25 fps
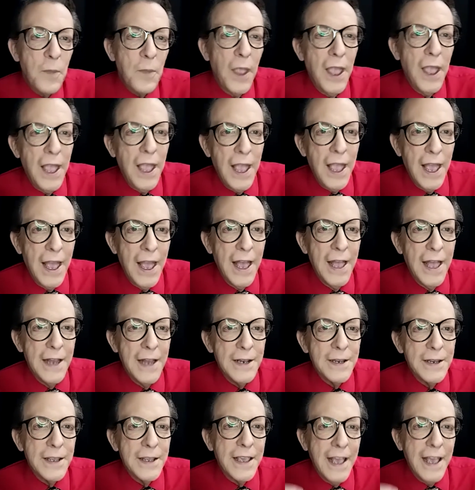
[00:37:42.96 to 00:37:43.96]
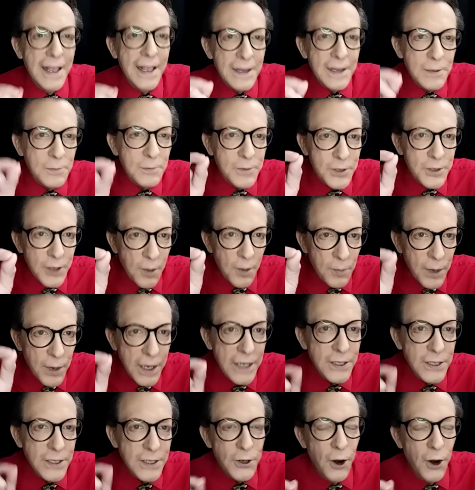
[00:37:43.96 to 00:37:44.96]
and get somebody
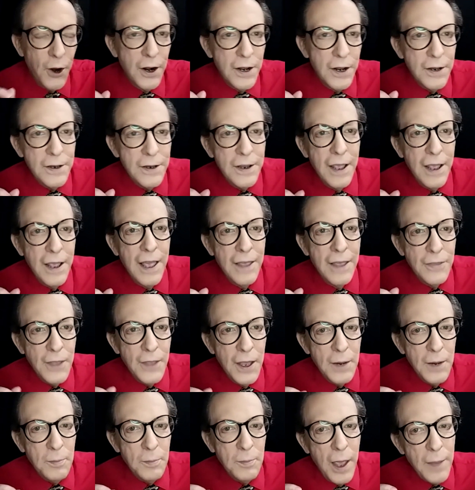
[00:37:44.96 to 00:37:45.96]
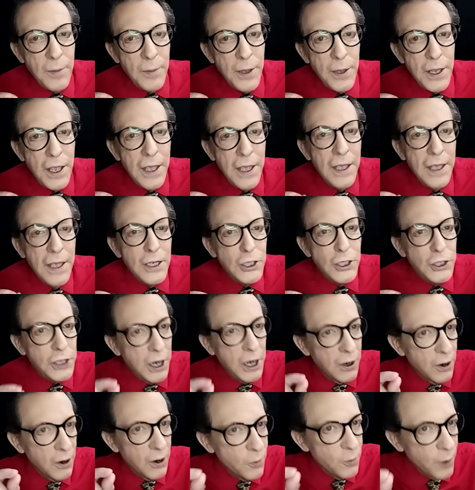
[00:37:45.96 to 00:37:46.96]
started, and then maybe
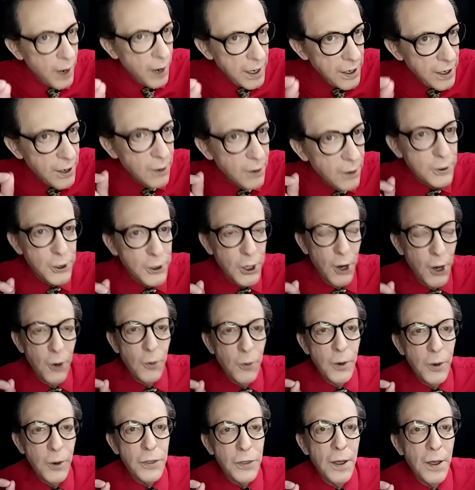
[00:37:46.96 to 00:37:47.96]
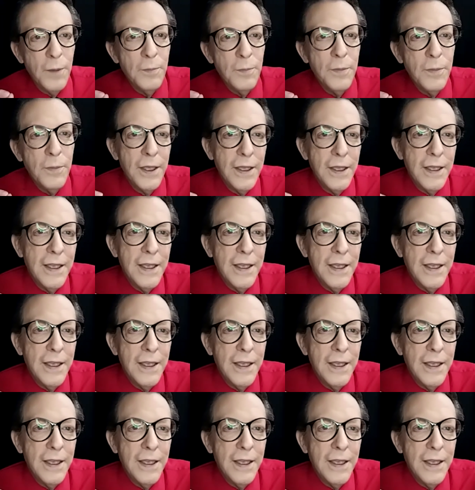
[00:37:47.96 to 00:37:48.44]
share a radio show with them.